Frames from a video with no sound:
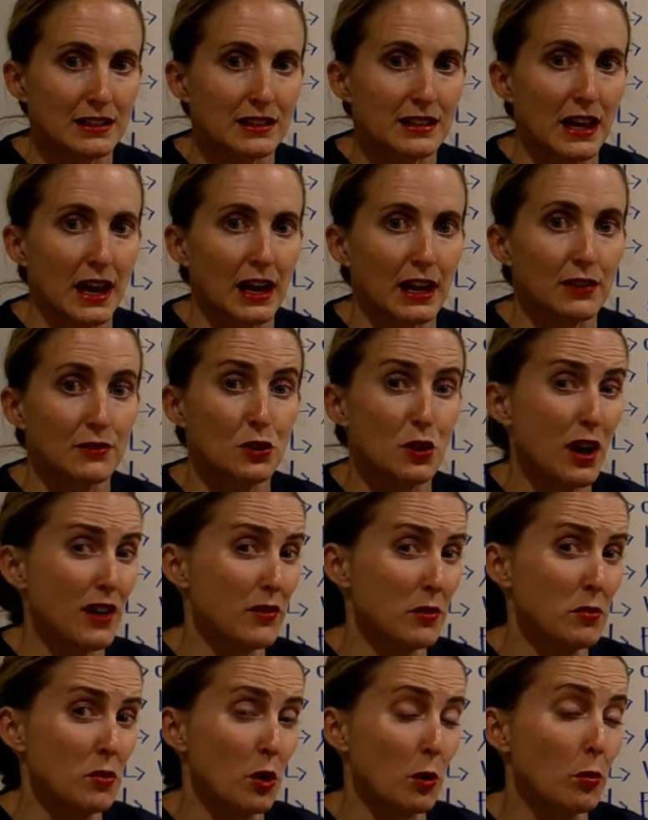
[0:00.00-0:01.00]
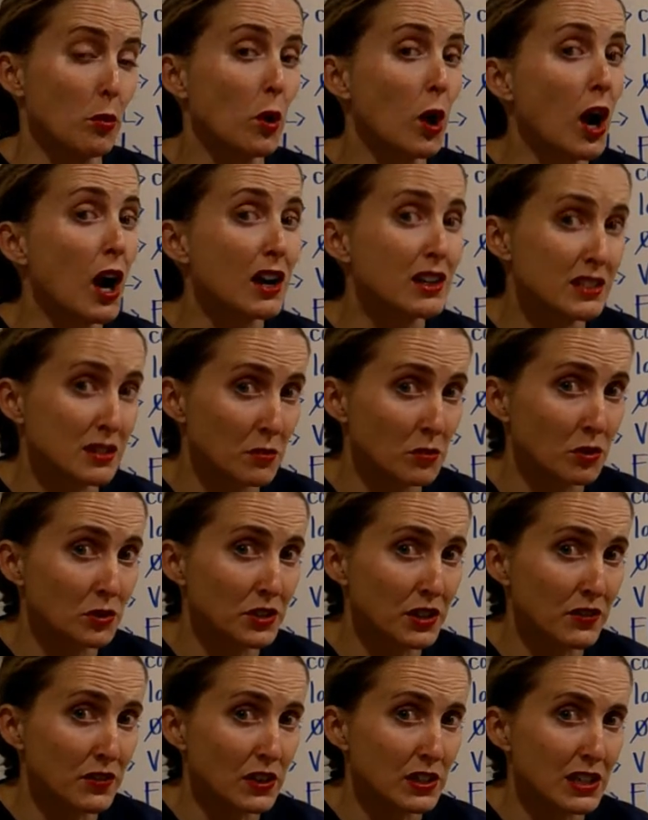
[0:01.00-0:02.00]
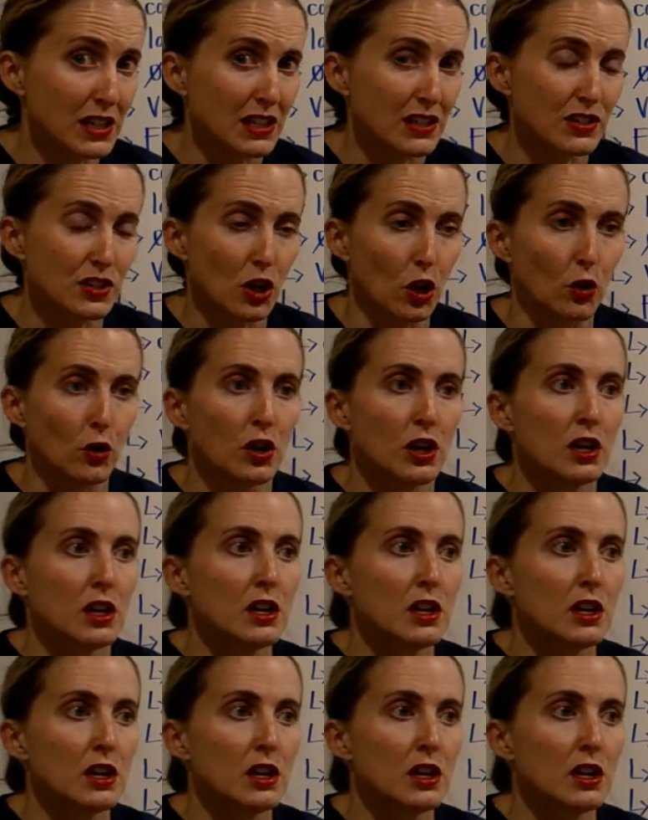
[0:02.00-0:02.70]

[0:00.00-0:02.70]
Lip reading: that if you have a more proximal DVT, so